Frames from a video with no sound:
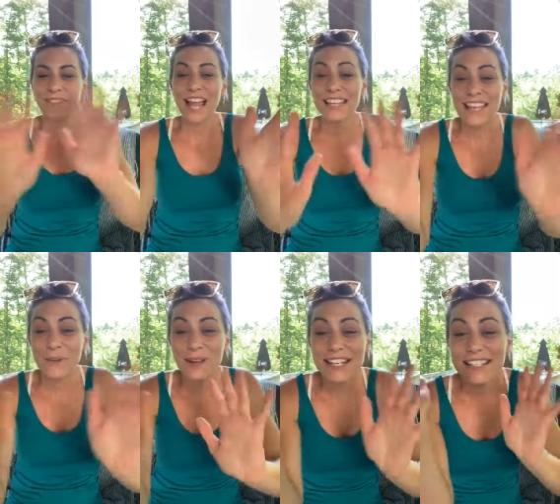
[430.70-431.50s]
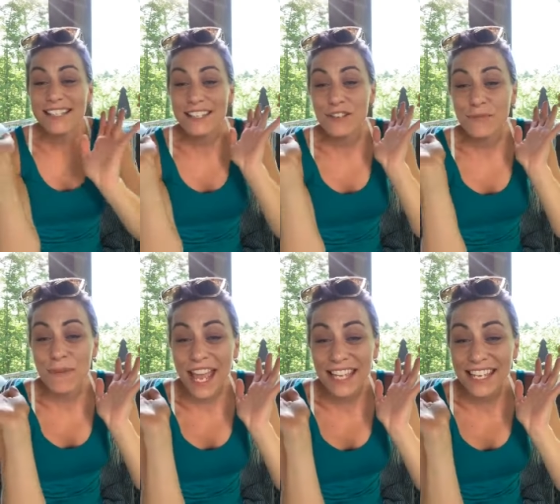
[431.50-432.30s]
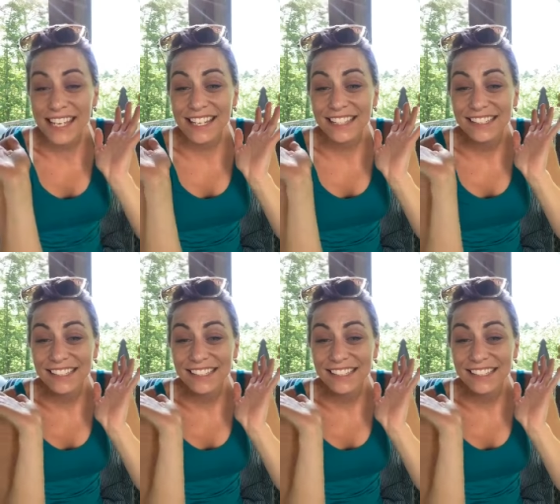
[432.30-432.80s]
I can't wait to see you, Peggy.